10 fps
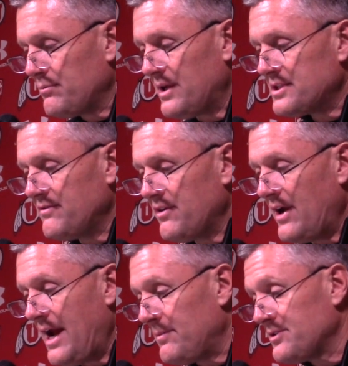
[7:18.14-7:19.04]
plus Devere
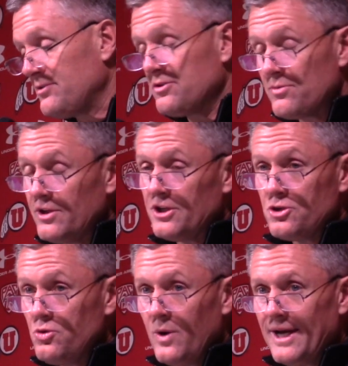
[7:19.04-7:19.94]
Hamilton, who's really a
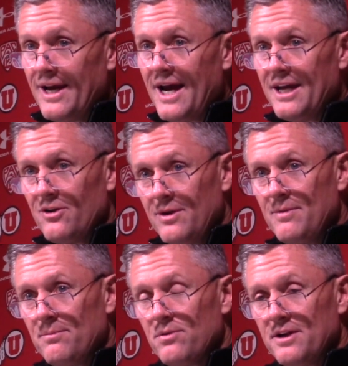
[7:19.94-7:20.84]
two-way guy. You know, he
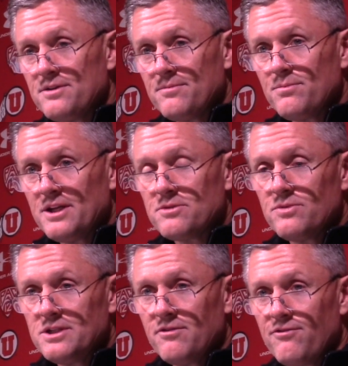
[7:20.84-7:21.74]
may play some
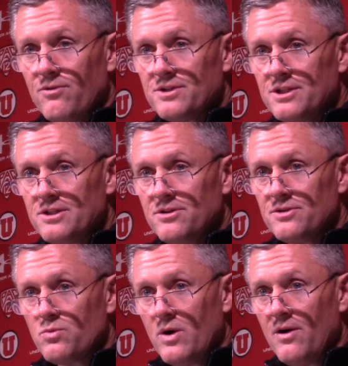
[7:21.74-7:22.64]
receiver for us this year
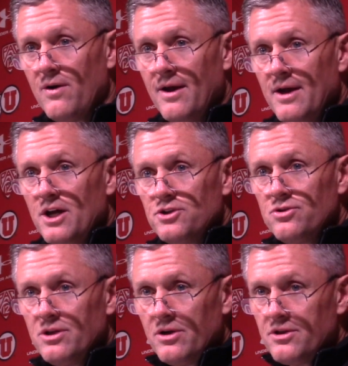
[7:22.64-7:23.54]
as well.
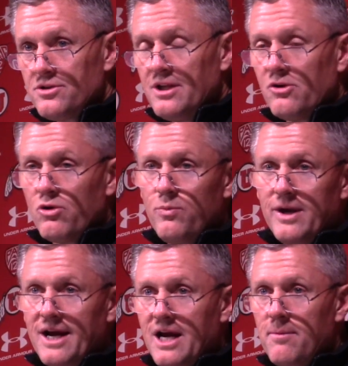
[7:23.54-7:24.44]
To the group we
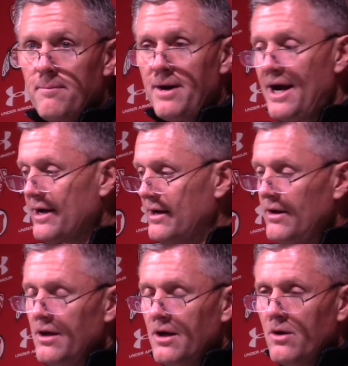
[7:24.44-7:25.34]
got coming back
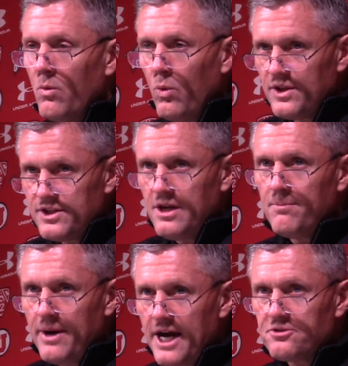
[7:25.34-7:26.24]
with
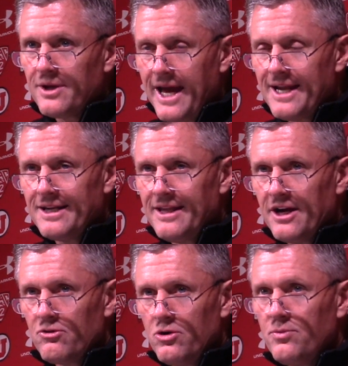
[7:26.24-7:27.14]
Tim Patrick added to
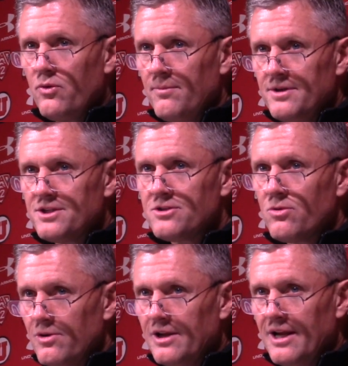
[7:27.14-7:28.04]
that group, who we missed
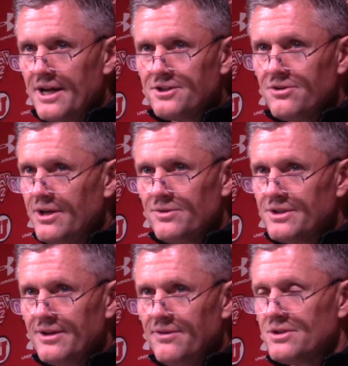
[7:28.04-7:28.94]
sorely last year. He
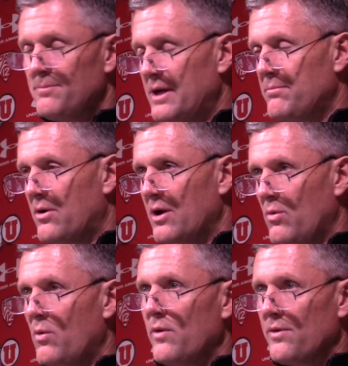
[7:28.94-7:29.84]
was a big part of
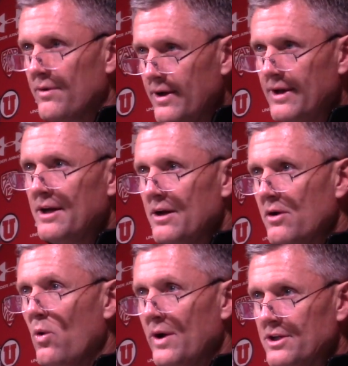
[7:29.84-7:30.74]
what
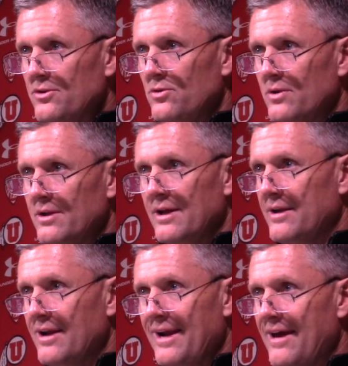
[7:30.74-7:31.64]
we're going to do,
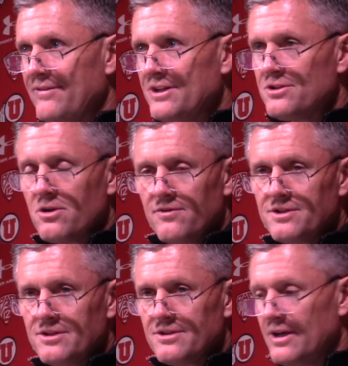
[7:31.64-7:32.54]
and not having his
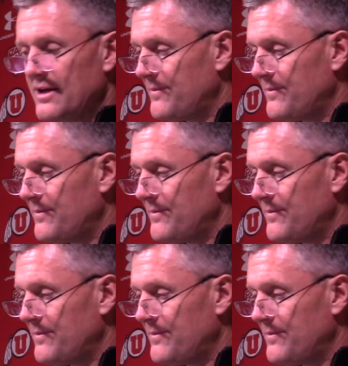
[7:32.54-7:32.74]
services